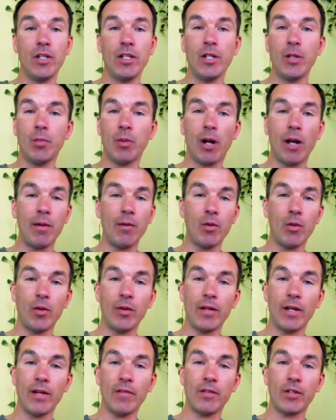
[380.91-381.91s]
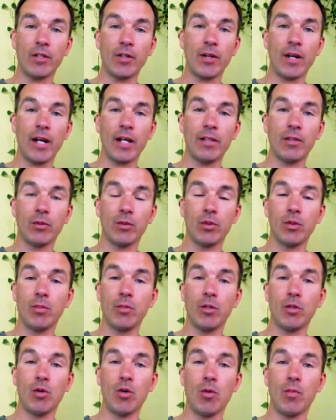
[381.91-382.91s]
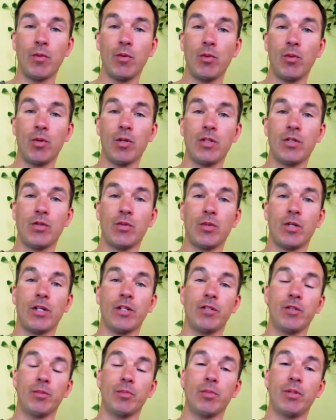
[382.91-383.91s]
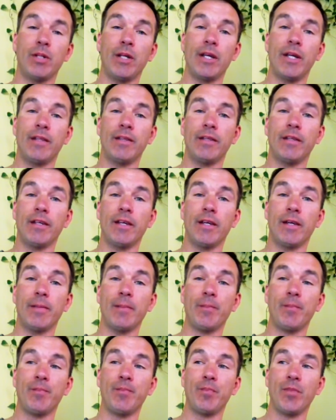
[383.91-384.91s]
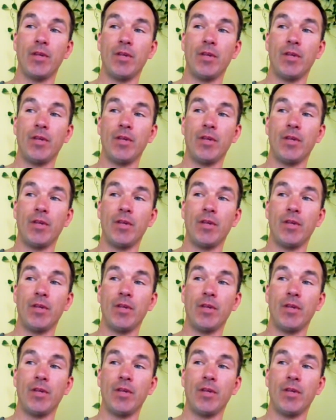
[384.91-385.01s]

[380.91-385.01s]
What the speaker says: You probably won't even have to crack the rulebook open once while you're playing the game.